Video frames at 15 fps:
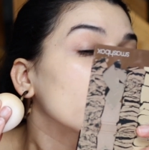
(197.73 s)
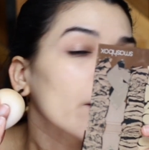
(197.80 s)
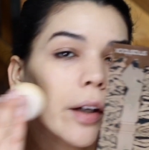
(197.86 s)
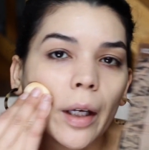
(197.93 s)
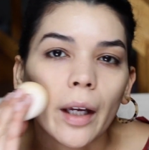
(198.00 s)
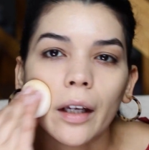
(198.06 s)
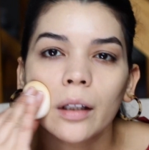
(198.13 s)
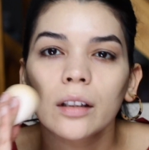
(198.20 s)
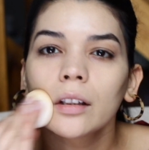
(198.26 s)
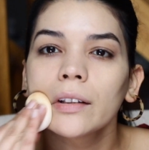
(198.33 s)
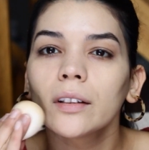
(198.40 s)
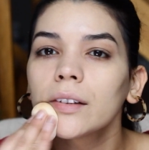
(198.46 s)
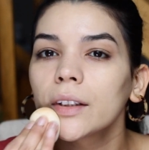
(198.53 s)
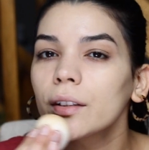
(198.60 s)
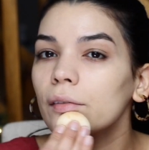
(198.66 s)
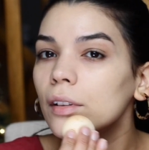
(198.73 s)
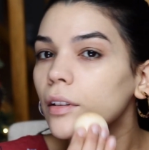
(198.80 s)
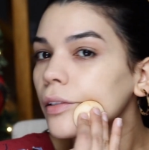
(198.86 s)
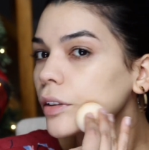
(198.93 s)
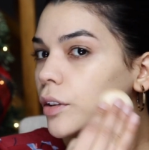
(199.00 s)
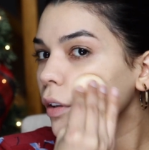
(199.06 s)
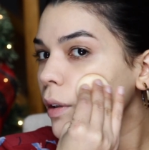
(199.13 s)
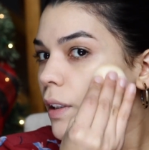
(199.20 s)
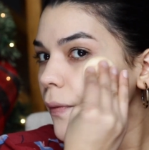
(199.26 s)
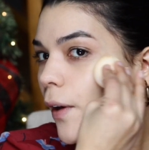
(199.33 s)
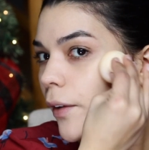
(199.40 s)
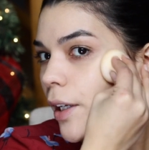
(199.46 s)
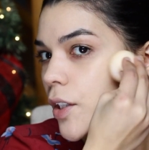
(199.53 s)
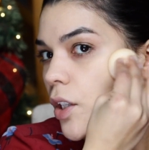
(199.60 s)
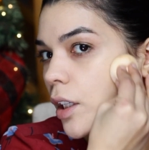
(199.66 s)
Okay, so this
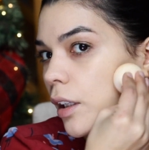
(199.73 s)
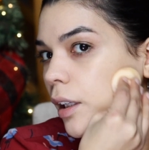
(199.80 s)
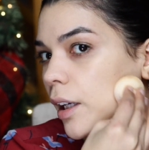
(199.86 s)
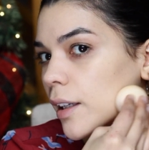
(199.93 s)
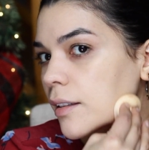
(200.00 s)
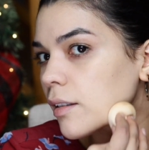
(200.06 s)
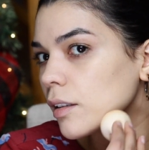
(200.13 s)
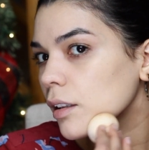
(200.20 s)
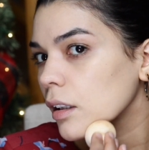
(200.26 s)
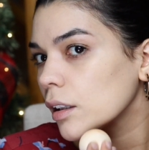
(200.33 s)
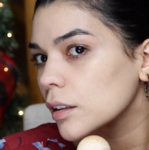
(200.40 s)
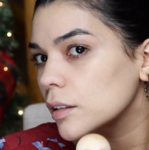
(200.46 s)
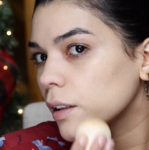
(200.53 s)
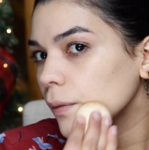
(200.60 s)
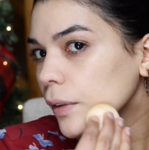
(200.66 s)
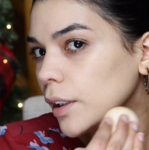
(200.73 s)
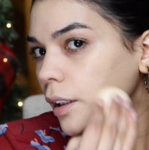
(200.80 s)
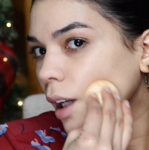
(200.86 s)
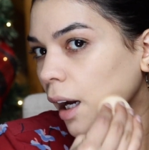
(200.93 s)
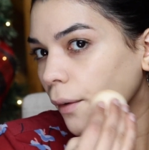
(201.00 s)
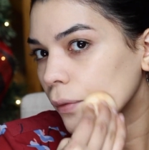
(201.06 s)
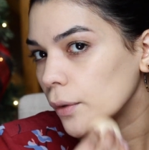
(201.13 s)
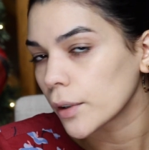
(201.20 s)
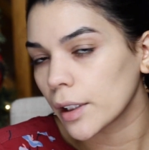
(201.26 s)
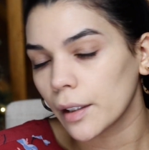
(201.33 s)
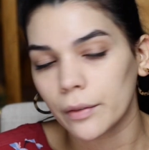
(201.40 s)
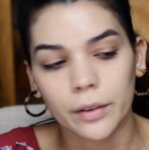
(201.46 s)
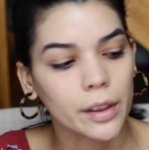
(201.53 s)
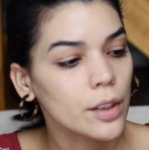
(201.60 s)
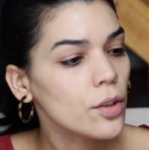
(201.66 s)
foundation is definitely not full
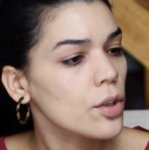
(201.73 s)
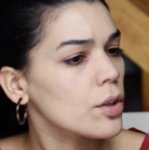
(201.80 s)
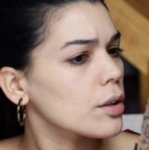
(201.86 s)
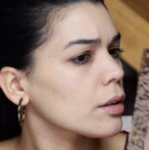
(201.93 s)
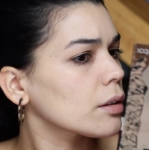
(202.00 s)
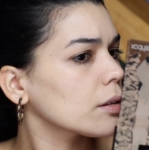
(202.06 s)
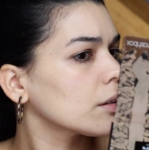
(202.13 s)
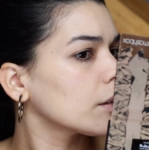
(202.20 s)
coverage.